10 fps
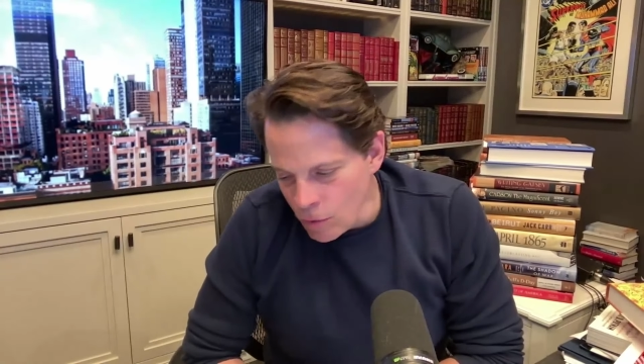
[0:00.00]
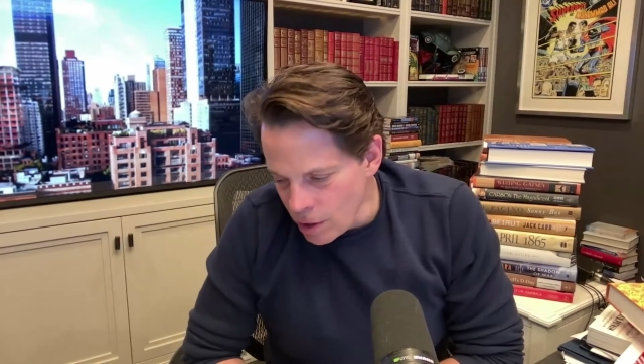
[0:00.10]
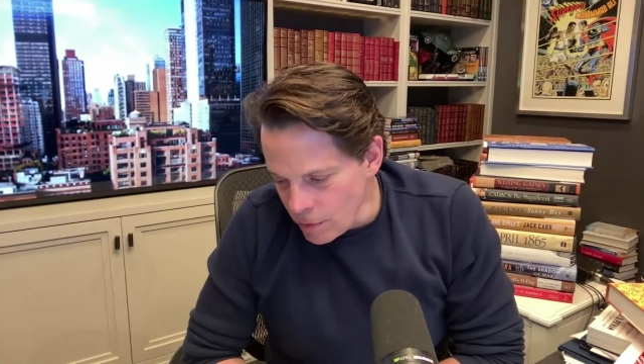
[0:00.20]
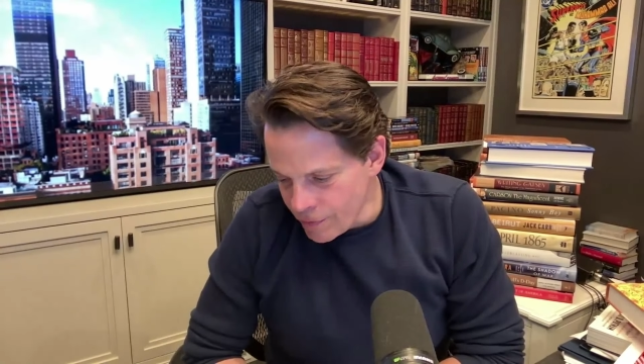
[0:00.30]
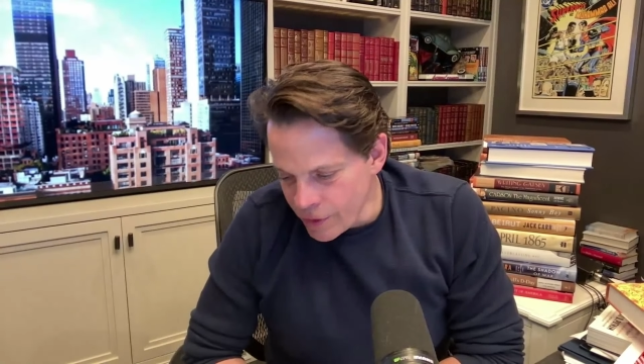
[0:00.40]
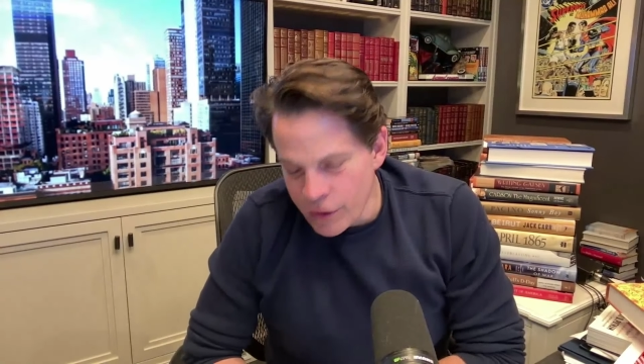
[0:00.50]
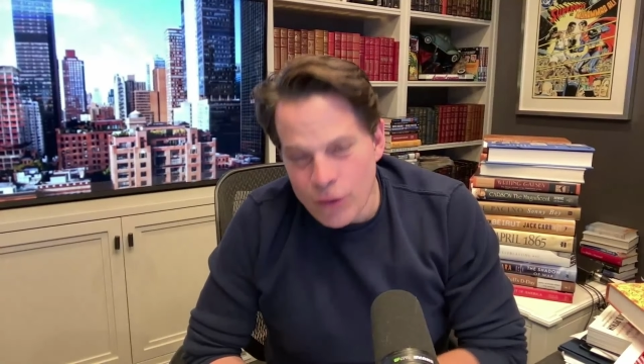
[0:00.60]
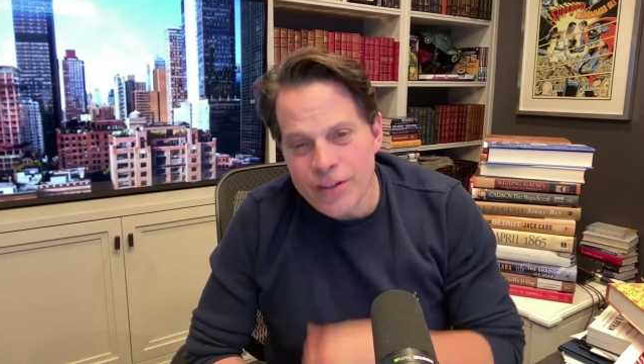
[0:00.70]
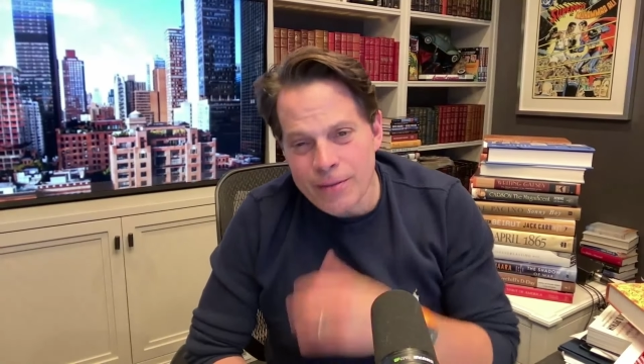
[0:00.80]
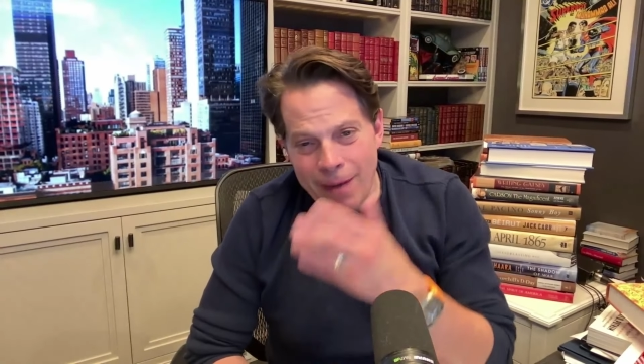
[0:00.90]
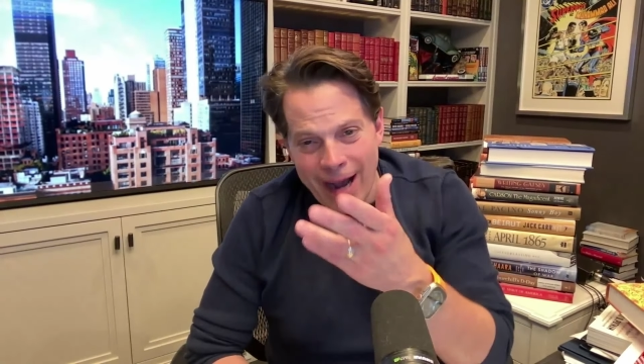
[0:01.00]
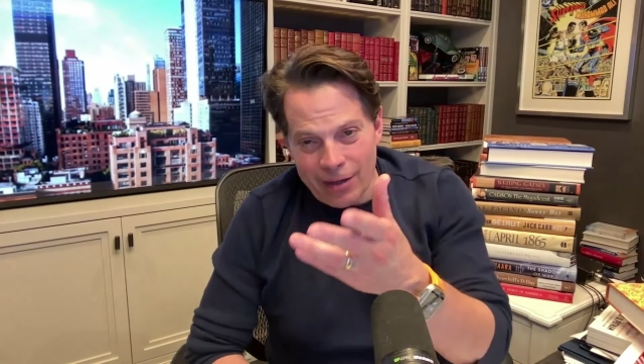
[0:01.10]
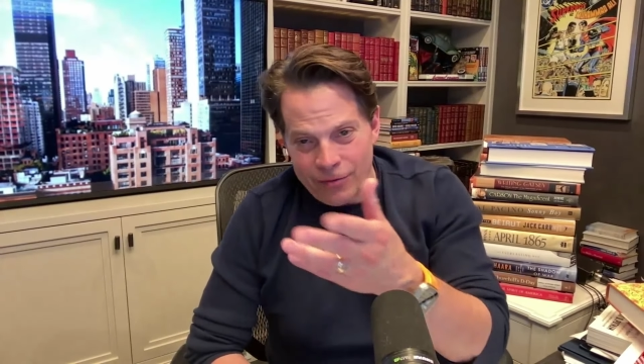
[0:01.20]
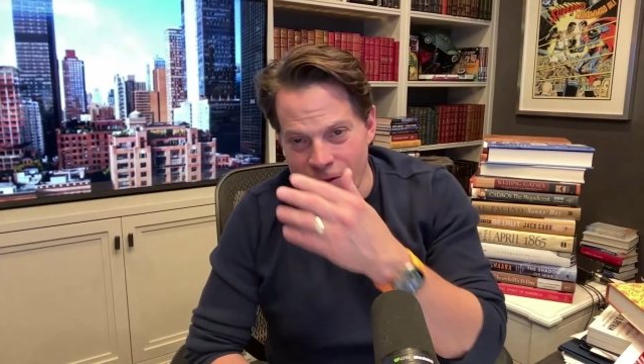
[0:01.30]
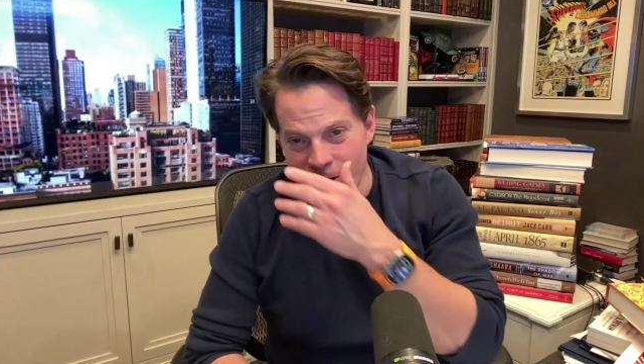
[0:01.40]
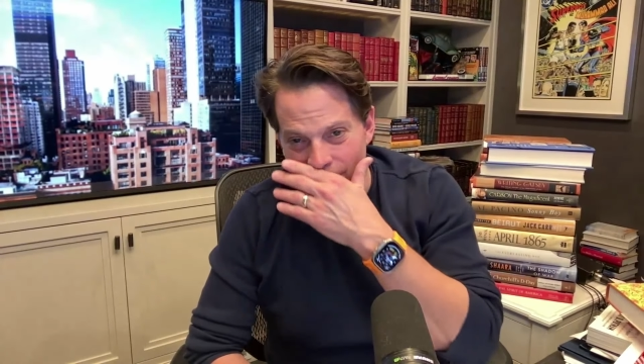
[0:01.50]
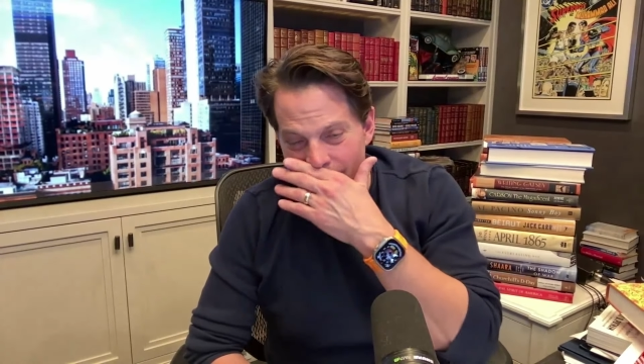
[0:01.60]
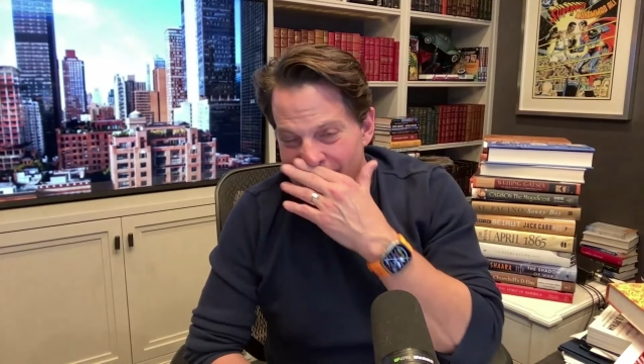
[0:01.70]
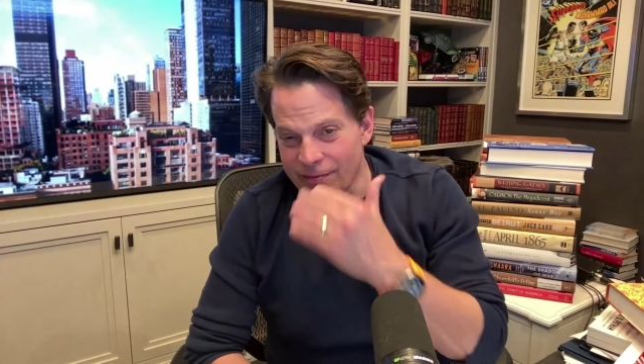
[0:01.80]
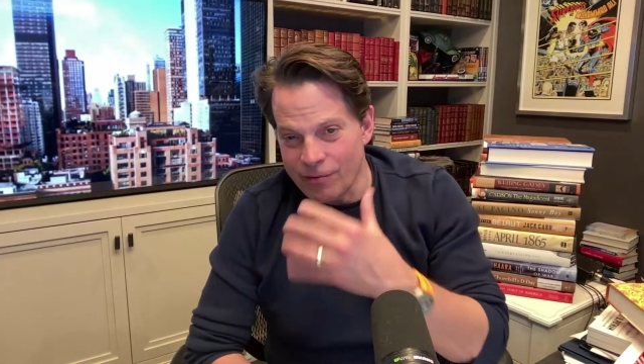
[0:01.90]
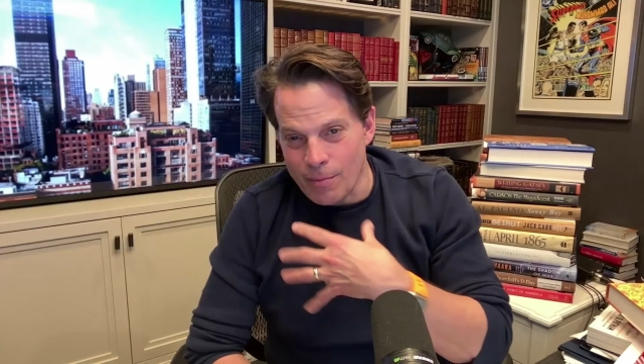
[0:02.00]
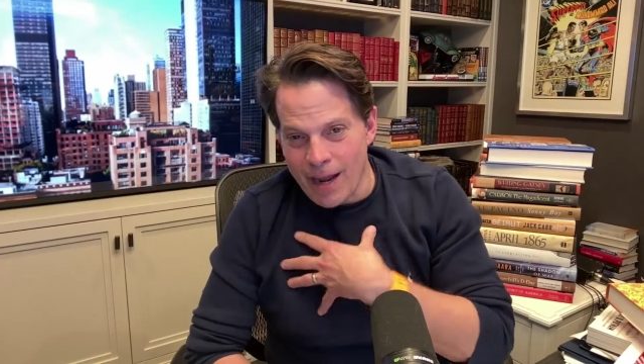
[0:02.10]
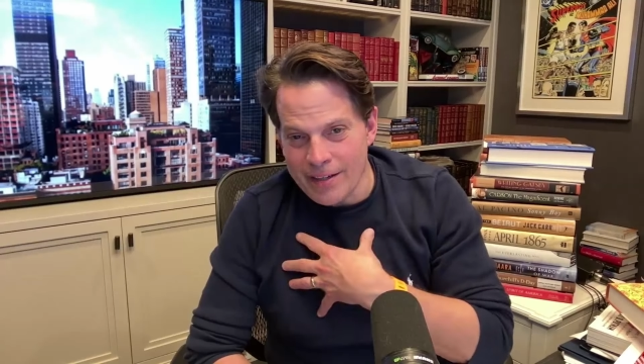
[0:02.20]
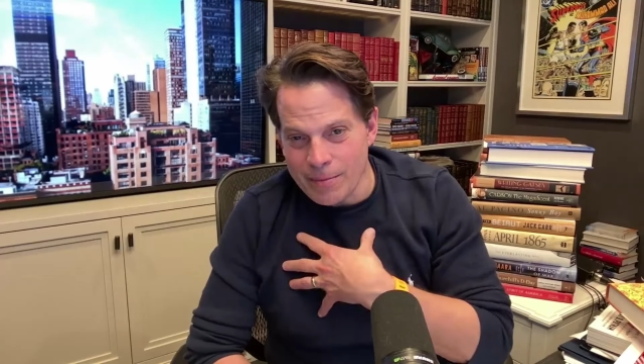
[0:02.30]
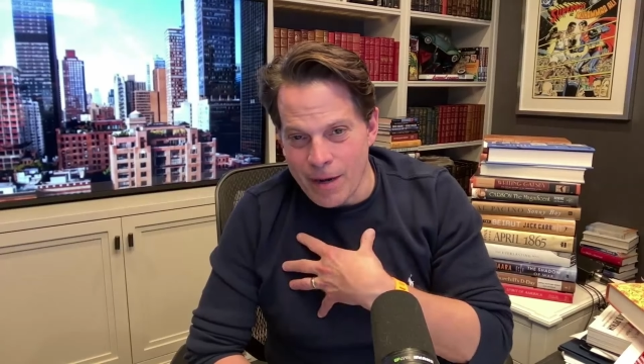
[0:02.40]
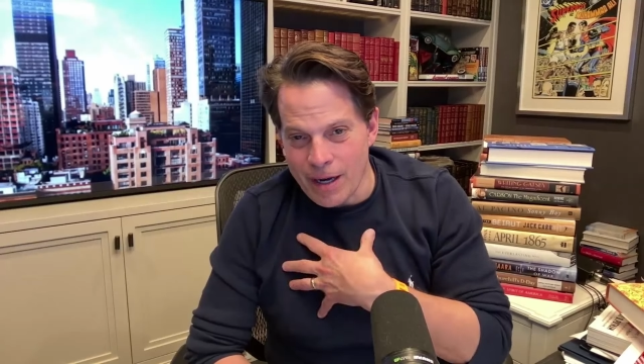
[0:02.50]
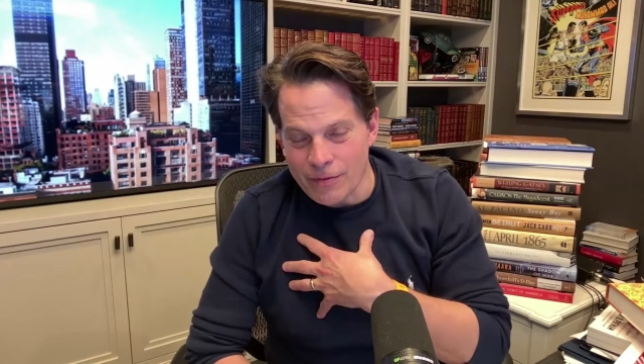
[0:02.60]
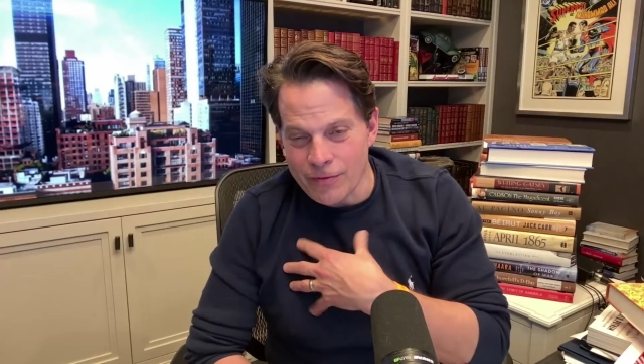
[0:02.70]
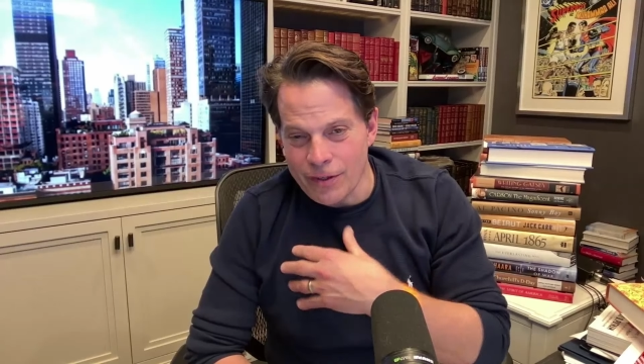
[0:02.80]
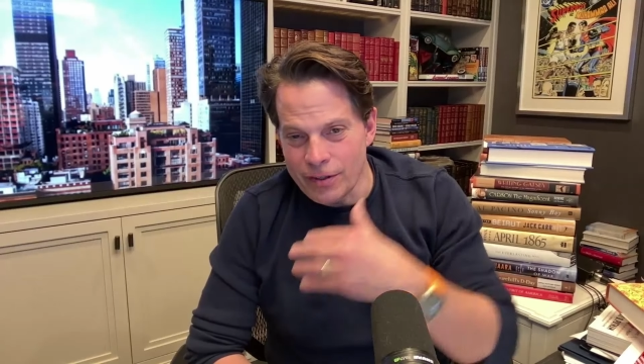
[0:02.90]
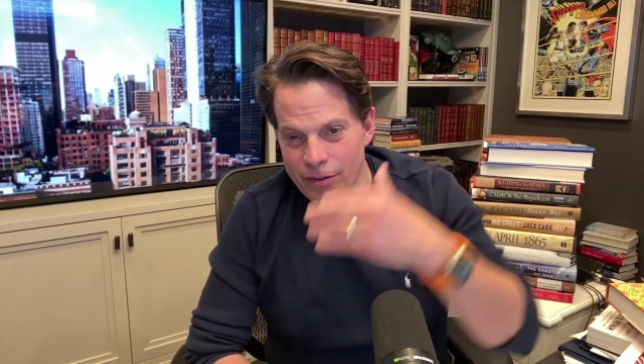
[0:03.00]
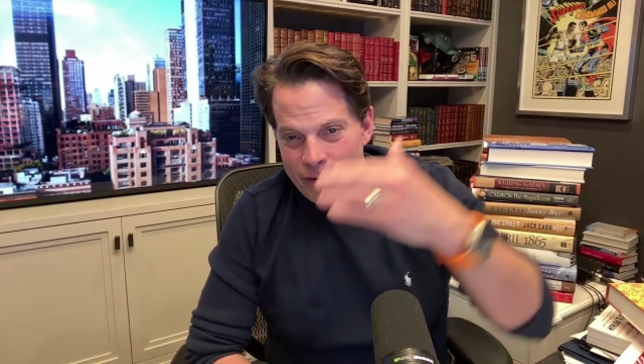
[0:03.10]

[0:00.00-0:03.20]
Well, for your demography and for my demography,